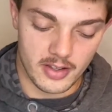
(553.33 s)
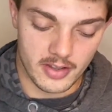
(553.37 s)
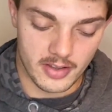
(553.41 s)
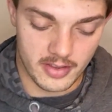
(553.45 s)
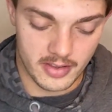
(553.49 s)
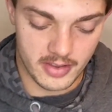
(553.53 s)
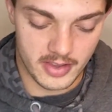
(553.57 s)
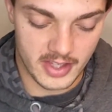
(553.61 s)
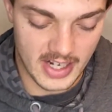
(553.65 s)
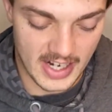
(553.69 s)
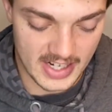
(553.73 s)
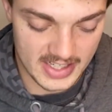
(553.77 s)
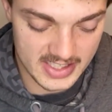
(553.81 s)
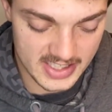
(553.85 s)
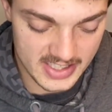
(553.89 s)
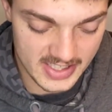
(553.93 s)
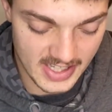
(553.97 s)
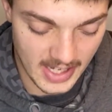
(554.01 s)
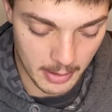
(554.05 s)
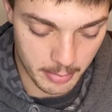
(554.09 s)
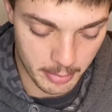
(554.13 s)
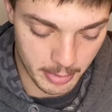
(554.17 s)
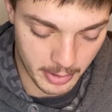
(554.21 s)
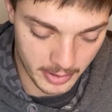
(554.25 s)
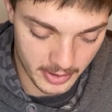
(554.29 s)
the next
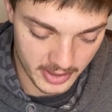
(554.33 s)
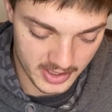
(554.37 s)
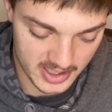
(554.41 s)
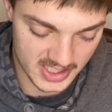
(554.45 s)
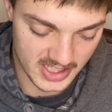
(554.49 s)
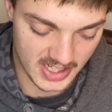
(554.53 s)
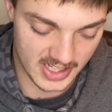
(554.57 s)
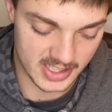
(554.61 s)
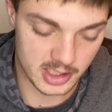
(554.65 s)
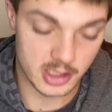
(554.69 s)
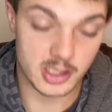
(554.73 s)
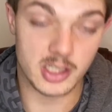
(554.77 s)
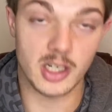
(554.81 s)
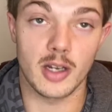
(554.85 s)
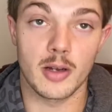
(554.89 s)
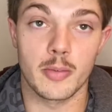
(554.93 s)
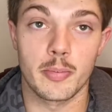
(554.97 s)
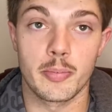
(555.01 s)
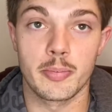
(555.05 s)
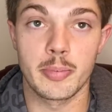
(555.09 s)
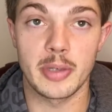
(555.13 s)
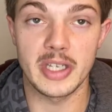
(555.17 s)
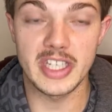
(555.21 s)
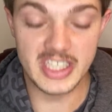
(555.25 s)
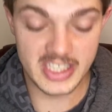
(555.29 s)
step says
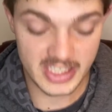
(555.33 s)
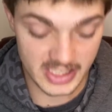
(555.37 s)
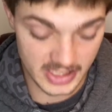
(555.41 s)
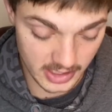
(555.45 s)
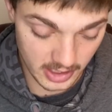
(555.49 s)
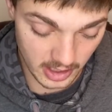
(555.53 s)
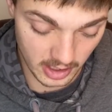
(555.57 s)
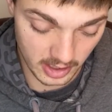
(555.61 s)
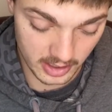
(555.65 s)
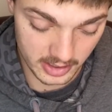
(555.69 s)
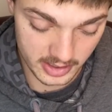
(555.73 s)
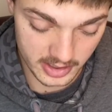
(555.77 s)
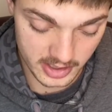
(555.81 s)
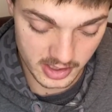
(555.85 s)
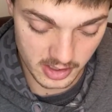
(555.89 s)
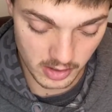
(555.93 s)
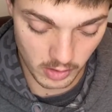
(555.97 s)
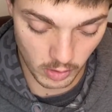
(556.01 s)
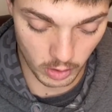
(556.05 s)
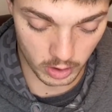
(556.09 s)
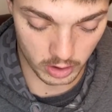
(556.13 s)
PC cards or